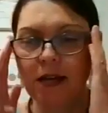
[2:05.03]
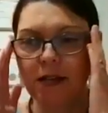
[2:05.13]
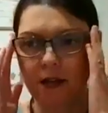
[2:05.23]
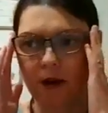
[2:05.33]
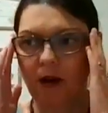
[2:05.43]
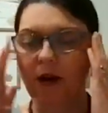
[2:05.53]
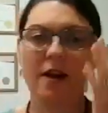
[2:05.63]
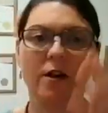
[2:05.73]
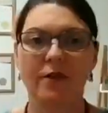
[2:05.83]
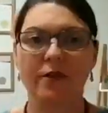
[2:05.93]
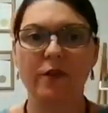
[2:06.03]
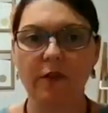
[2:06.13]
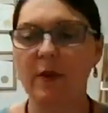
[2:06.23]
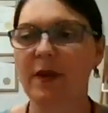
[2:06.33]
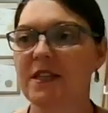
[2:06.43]
So I don't know if you've
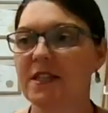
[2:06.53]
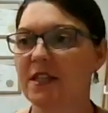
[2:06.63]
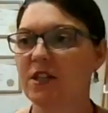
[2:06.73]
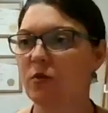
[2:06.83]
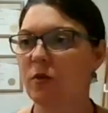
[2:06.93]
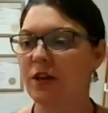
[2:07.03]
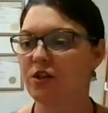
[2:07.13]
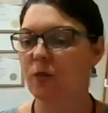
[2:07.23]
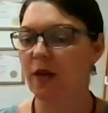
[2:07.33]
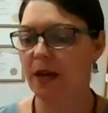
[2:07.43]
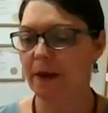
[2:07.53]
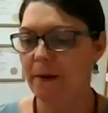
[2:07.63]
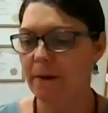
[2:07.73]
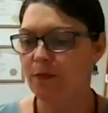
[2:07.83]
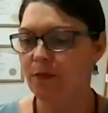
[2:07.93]
ever been in a situation where
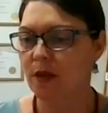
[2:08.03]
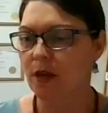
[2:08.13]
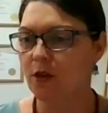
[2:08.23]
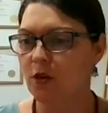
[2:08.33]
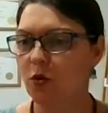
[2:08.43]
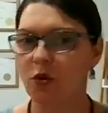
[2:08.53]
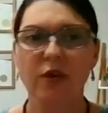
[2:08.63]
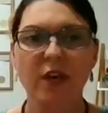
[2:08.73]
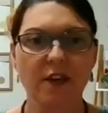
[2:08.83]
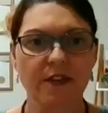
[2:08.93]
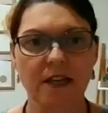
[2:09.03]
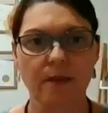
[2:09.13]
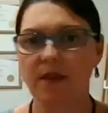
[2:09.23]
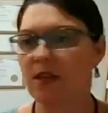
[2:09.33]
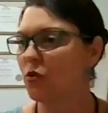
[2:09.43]
you're looking for
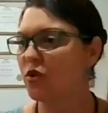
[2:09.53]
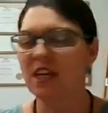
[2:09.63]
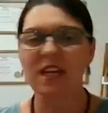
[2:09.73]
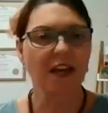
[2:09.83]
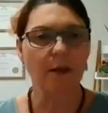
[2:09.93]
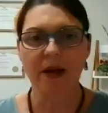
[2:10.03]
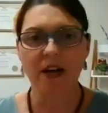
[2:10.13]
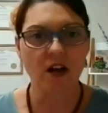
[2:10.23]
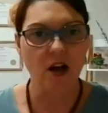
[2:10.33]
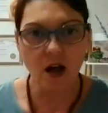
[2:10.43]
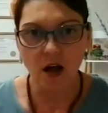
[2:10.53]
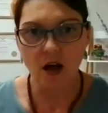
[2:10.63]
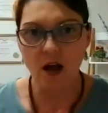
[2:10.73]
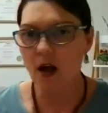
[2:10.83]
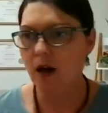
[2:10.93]
something, you're thinking about a
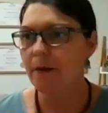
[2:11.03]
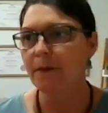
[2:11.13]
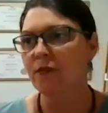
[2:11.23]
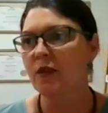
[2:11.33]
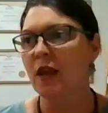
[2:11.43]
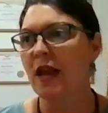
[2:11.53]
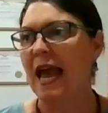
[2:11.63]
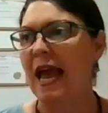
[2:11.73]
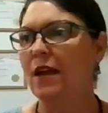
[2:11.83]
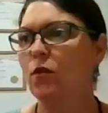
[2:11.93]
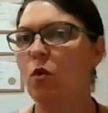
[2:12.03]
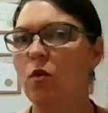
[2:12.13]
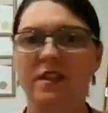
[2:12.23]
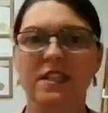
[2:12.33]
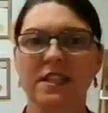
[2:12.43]
car, and all
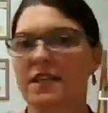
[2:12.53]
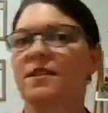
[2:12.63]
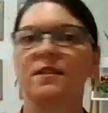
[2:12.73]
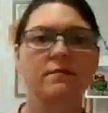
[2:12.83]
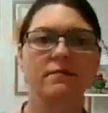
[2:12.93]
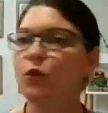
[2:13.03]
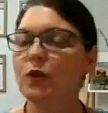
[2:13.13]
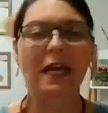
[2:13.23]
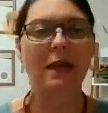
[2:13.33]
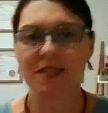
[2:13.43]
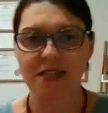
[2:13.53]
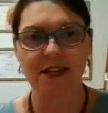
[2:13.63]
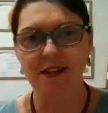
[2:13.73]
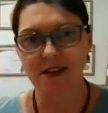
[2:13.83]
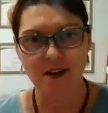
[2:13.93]
of a sudden you keep
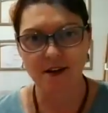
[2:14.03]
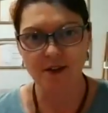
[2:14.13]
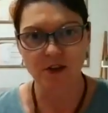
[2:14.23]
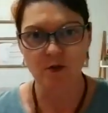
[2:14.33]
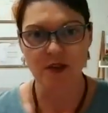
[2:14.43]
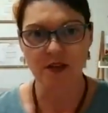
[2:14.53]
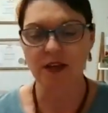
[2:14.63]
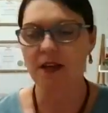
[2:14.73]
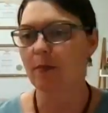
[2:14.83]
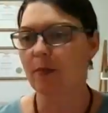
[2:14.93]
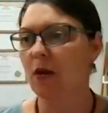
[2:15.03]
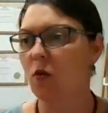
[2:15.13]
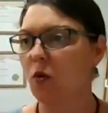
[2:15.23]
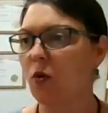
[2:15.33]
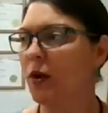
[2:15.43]
seeing the car that you've been thinking about,
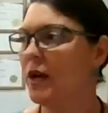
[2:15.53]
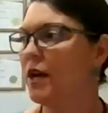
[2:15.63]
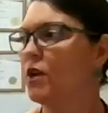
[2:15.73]
or